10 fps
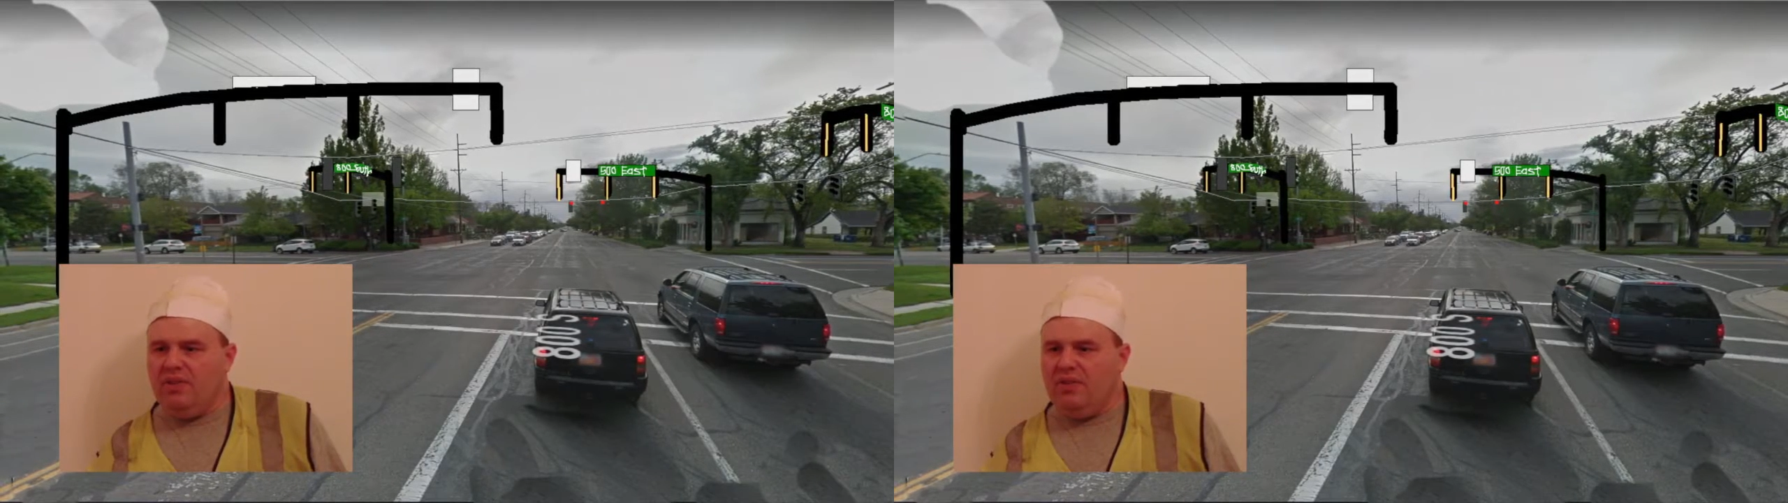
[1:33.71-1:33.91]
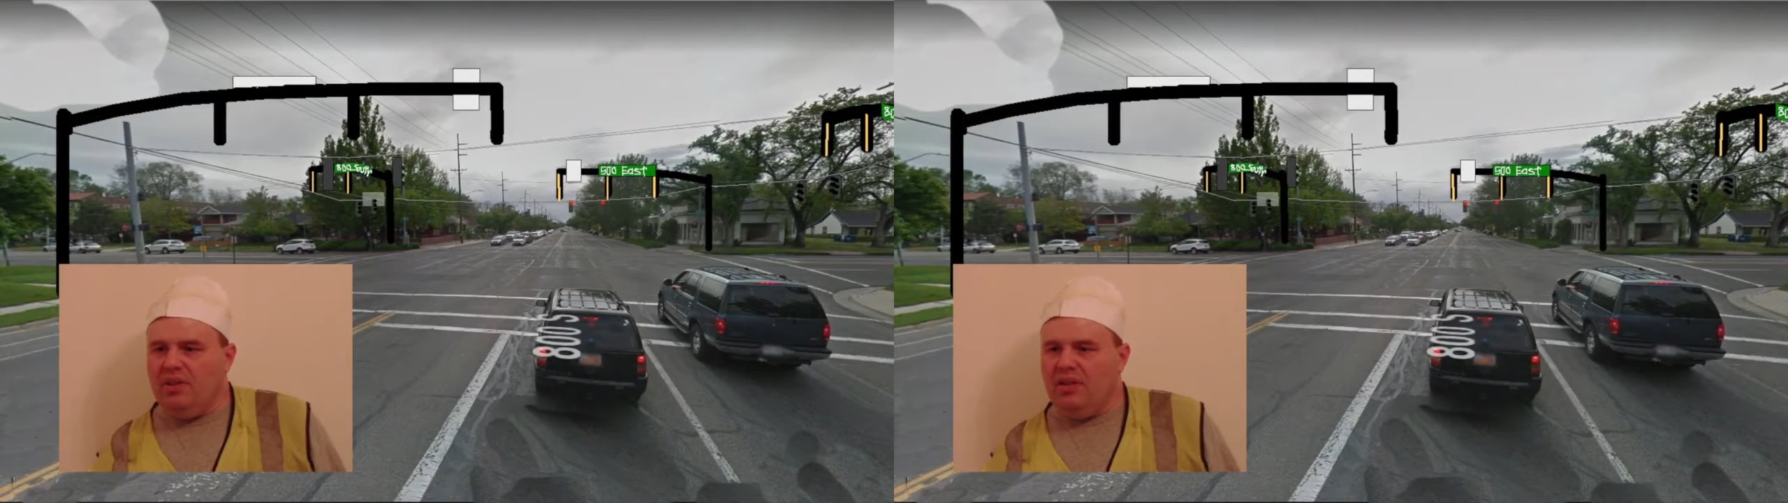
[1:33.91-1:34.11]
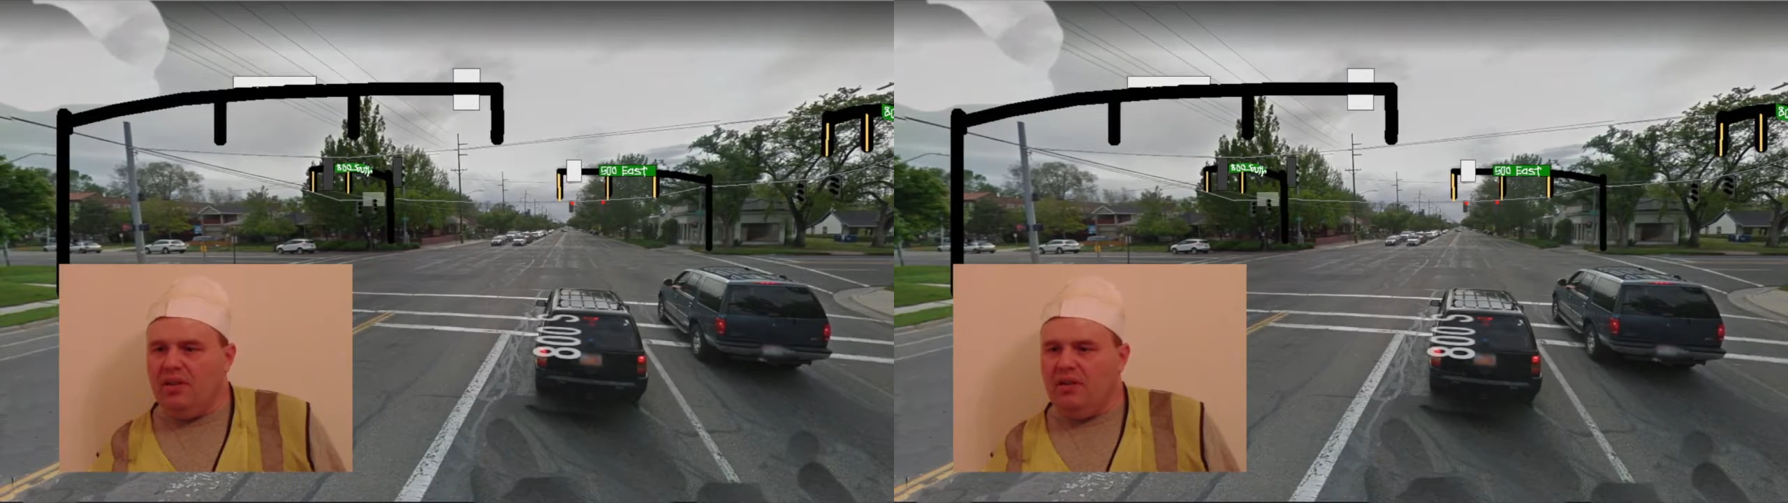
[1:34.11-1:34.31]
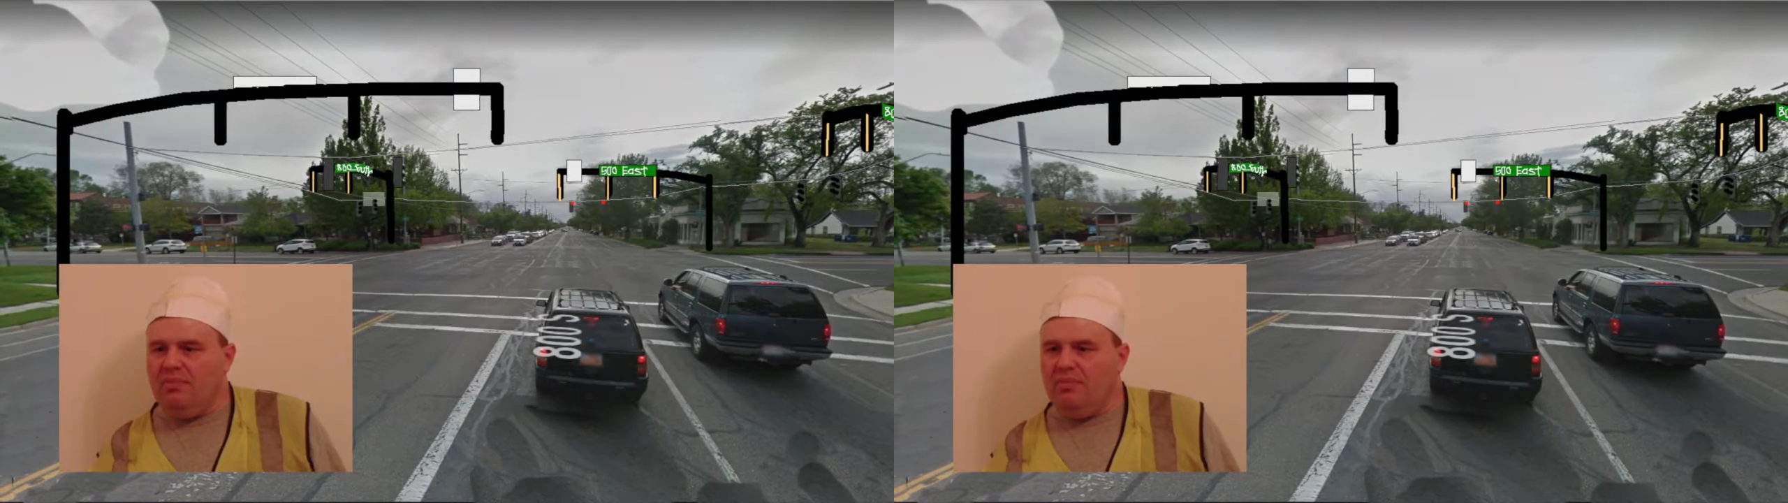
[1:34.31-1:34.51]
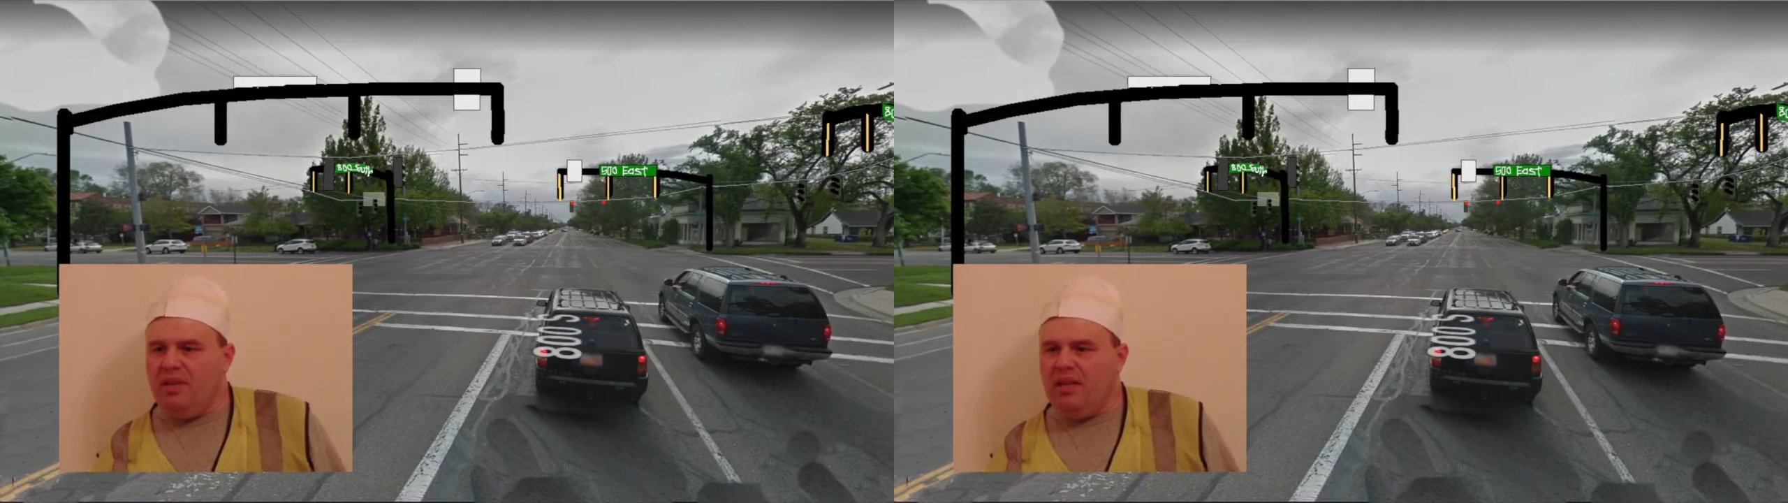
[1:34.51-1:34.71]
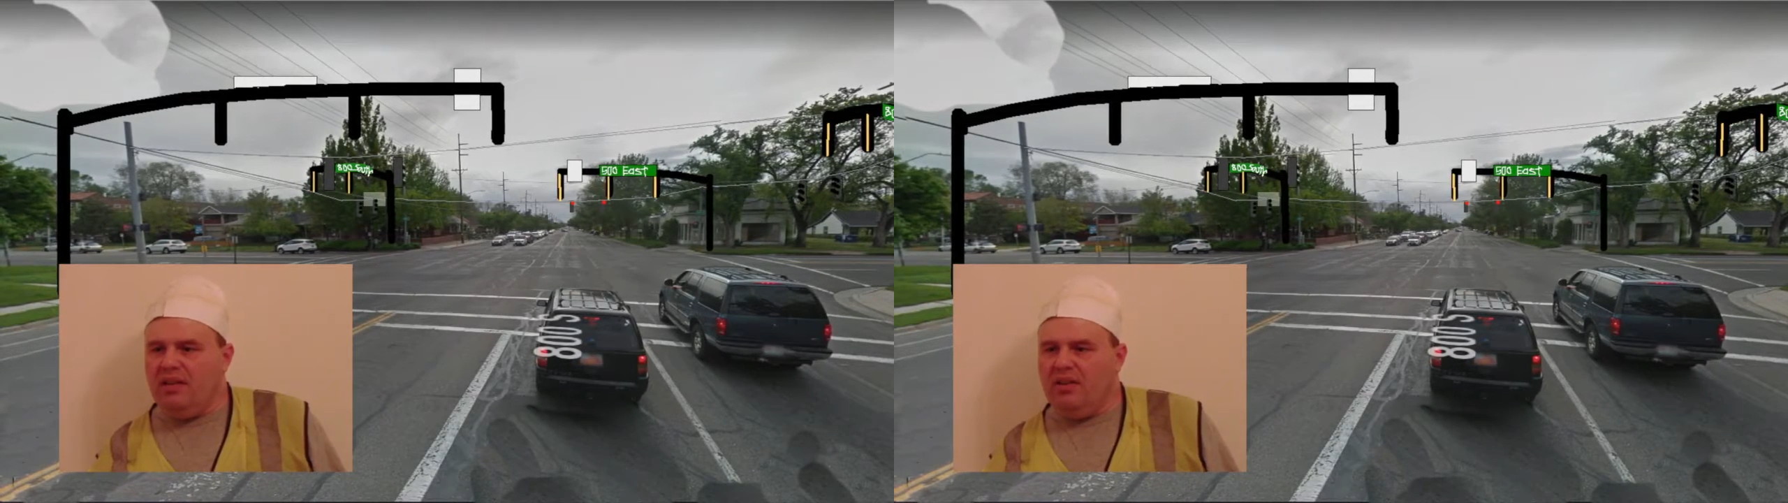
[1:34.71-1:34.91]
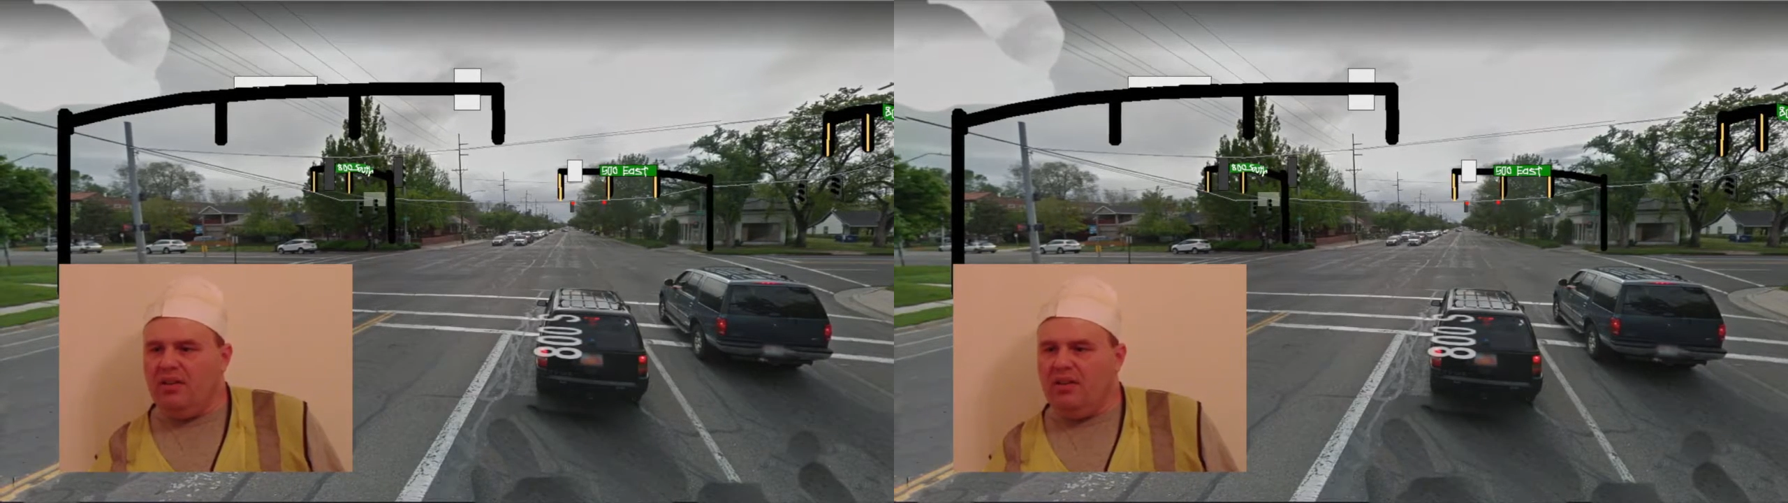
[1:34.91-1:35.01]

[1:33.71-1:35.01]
you an update